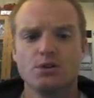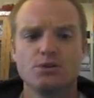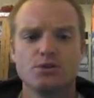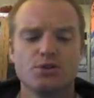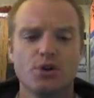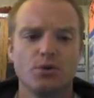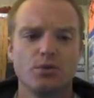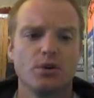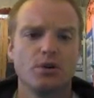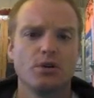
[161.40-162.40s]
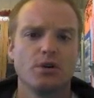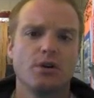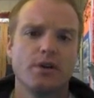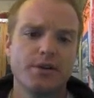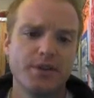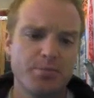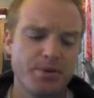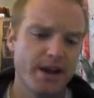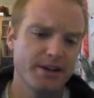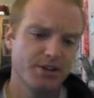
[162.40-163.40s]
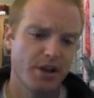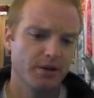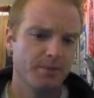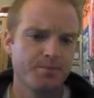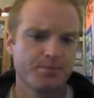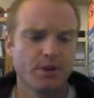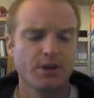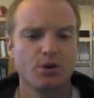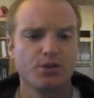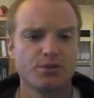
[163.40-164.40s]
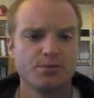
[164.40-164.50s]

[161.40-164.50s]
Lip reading: So here's a pH scale. It goes from